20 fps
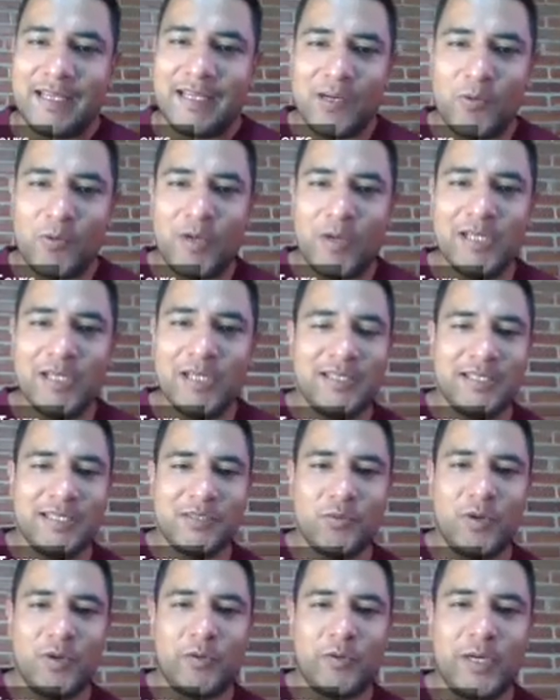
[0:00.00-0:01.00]
quantities
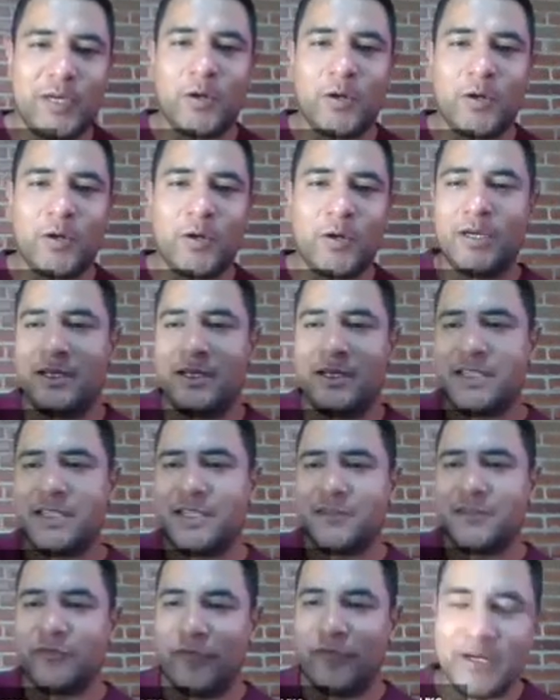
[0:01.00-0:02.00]
were recorded
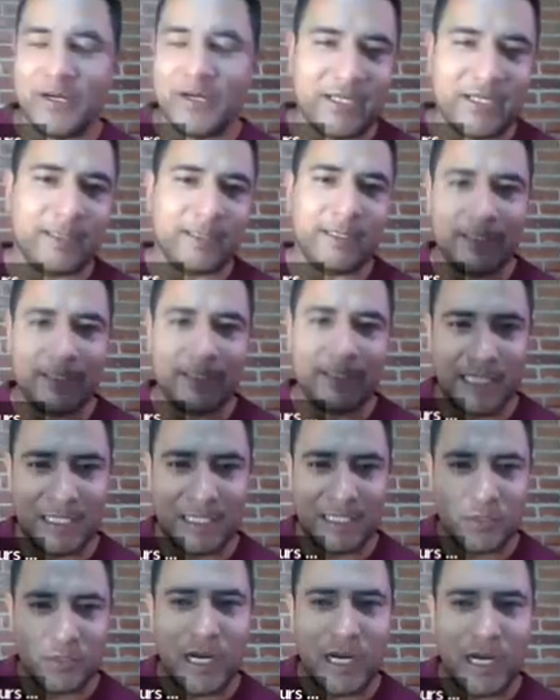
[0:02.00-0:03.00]
vertically.
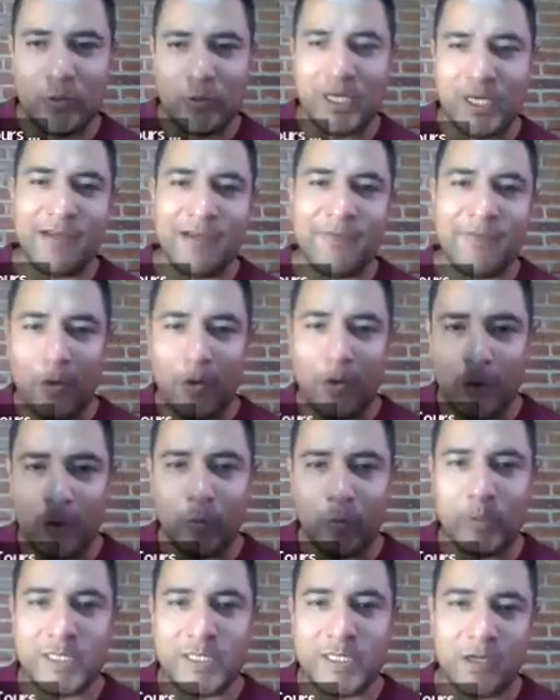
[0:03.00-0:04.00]
That's why we have
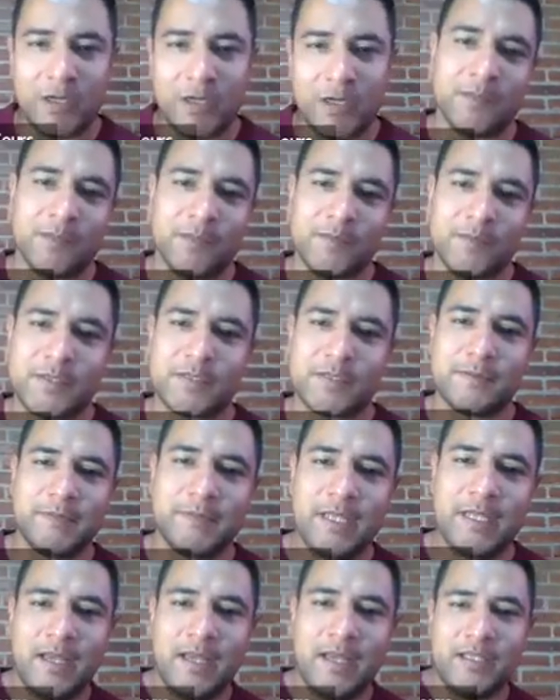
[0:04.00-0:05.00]
always columns.
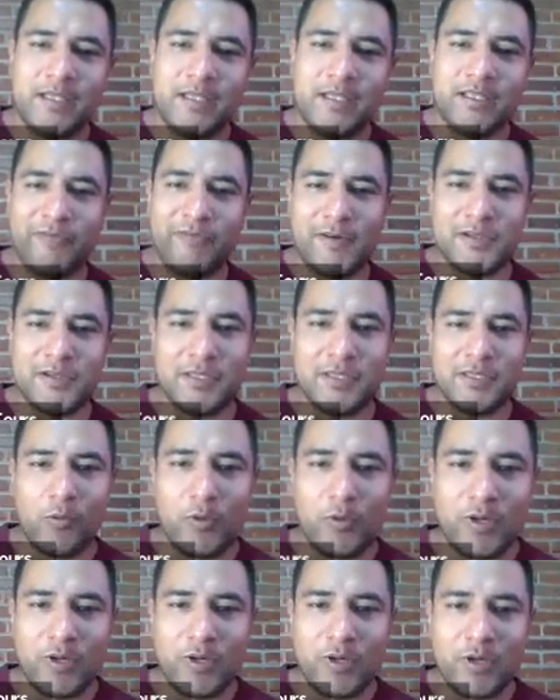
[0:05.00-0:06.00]
The first
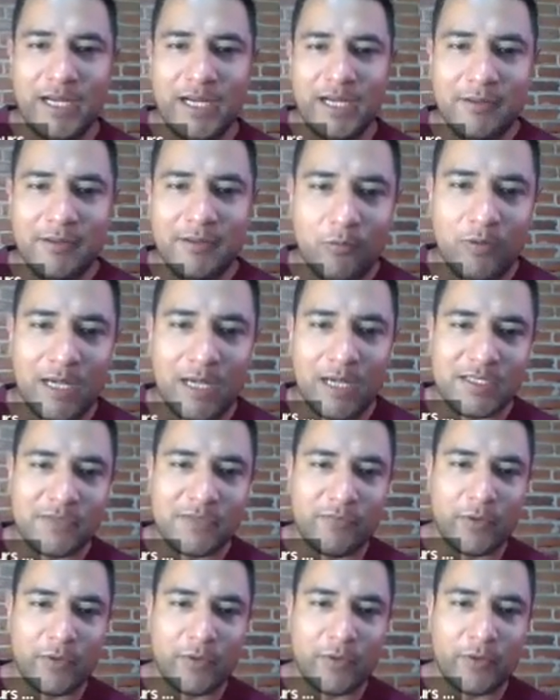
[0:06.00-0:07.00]
lower level was
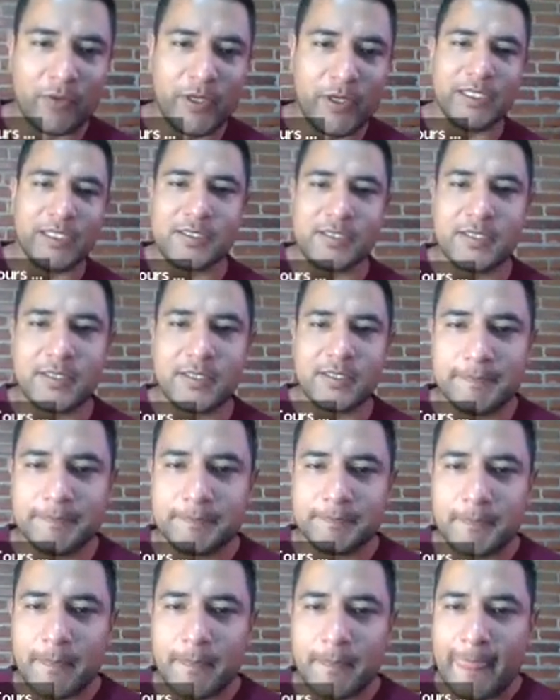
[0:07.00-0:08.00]
for units.
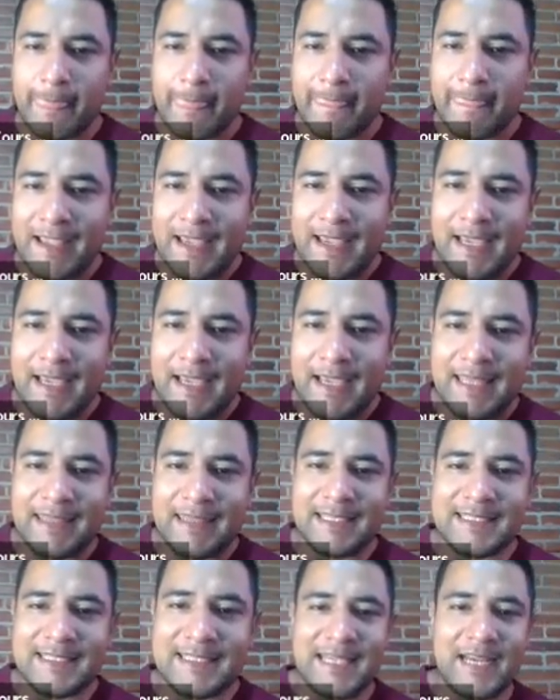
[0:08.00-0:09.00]

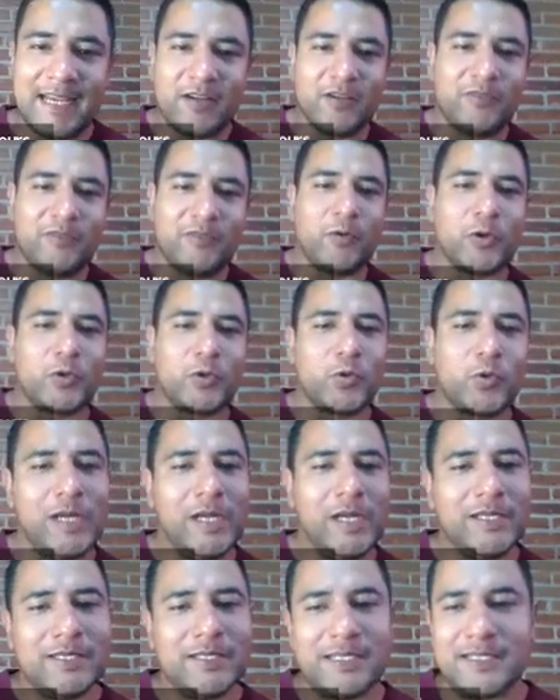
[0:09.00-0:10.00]
The second for
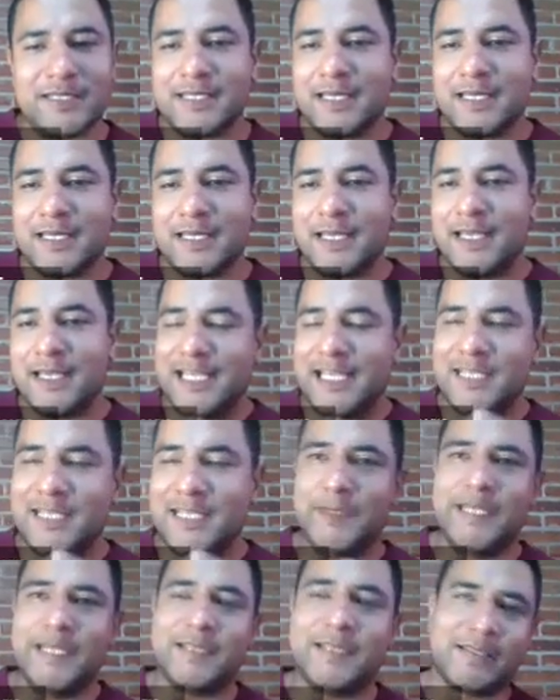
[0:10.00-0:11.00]
20s. It
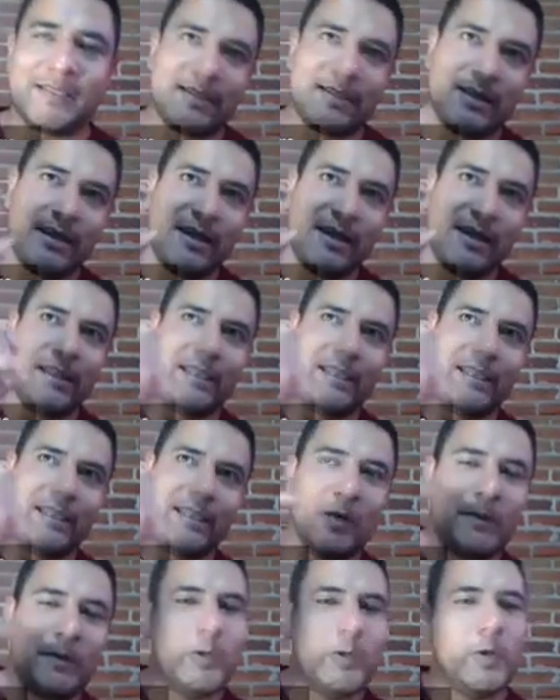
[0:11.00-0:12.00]
means the
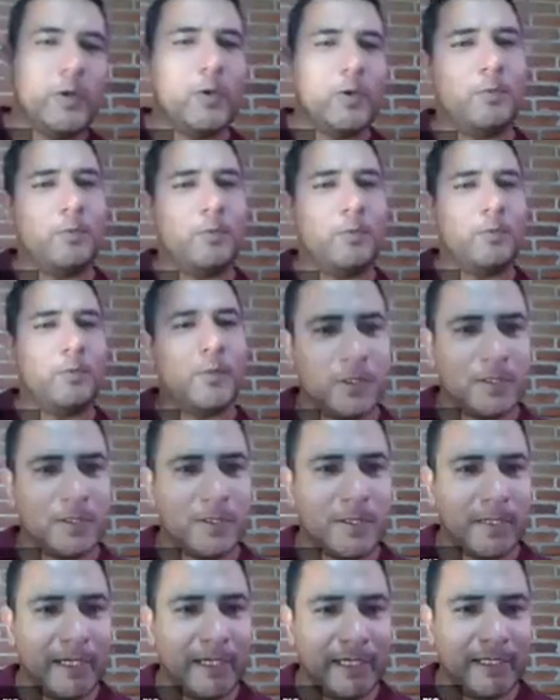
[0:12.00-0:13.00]
number you put
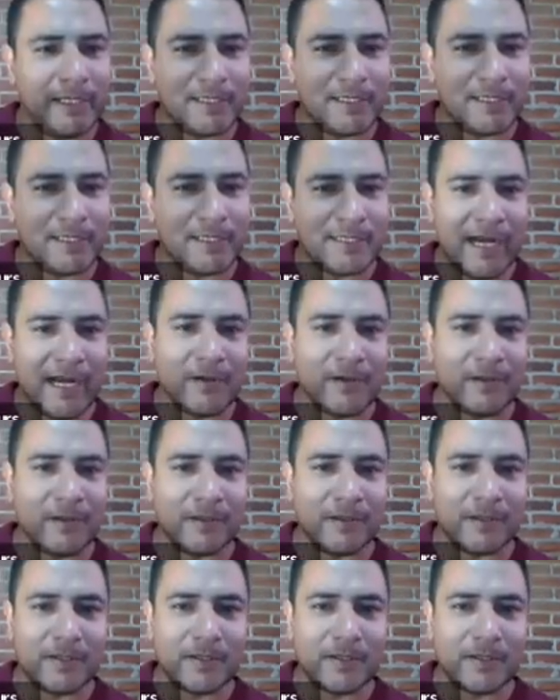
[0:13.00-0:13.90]
in the second